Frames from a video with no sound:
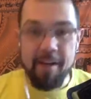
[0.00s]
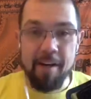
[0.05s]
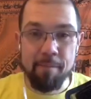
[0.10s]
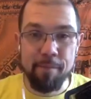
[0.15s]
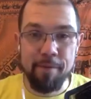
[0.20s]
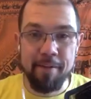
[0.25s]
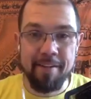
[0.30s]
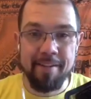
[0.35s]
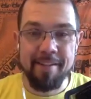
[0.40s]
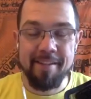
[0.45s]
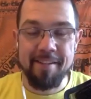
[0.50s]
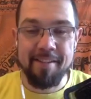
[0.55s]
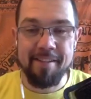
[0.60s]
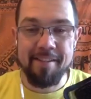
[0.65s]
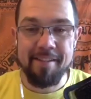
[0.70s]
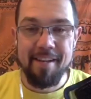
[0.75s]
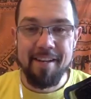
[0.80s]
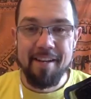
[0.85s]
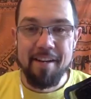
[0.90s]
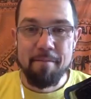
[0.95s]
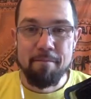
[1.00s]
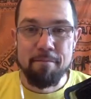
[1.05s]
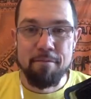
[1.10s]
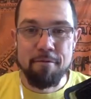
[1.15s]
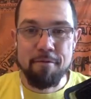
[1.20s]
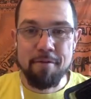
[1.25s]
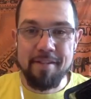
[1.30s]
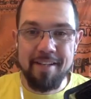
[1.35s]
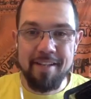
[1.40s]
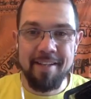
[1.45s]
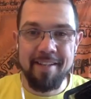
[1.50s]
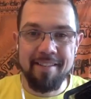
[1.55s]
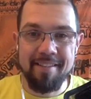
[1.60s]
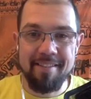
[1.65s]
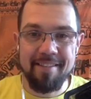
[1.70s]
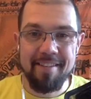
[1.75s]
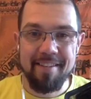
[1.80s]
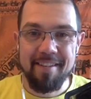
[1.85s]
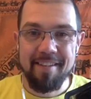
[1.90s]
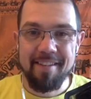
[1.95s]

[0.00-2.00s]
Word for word: up in his boots yeah. and